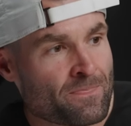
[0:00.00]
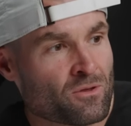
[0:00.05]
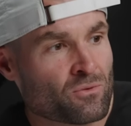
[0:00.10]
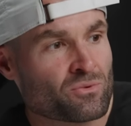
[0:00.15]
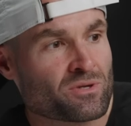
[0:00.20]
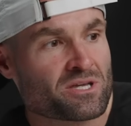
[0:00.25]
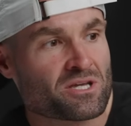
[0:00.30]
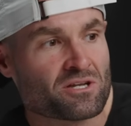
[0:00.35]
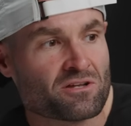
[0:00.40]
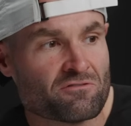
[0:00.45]

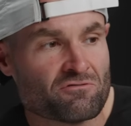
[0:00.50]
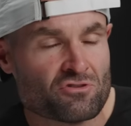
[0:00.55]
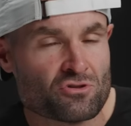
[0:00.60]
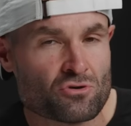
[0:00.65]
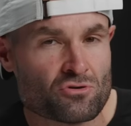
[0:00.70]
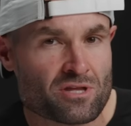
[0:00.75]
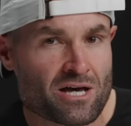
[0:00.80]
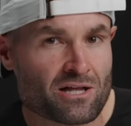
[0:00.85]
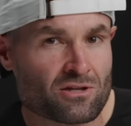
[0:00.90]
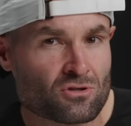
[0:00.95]
we get a
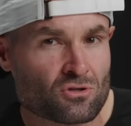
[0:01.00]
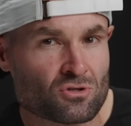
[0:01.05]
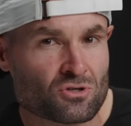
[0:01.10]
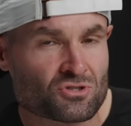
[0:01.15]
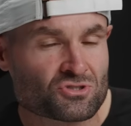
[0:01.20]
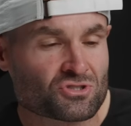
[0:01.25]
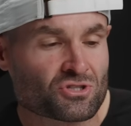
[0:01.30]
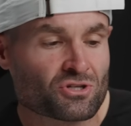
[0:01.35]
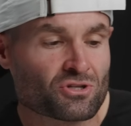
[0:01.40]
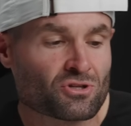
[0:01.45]
view that
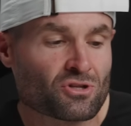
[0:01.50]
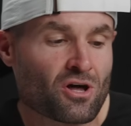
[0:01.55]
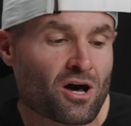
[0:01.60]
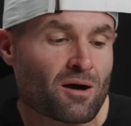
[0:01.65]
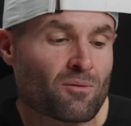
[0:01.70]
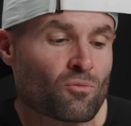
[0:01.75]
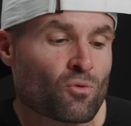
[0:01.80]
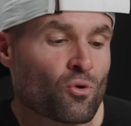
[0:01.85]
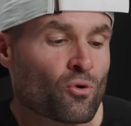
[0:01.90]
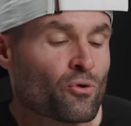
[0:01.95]
looks a
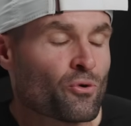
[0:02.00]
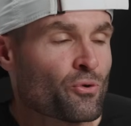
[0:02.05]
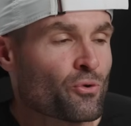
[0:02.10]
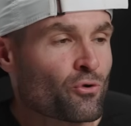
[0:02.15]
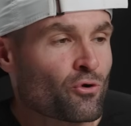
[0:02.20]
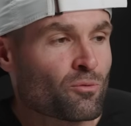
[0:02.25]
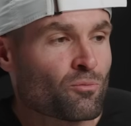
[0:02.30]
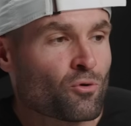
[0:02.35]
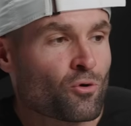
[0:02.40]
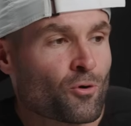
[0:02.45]
lot more
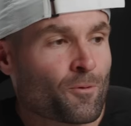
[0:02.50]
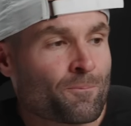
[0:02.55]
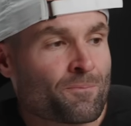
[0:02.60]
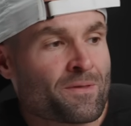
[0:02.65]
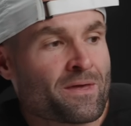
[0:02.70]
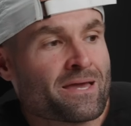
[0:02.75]
normal.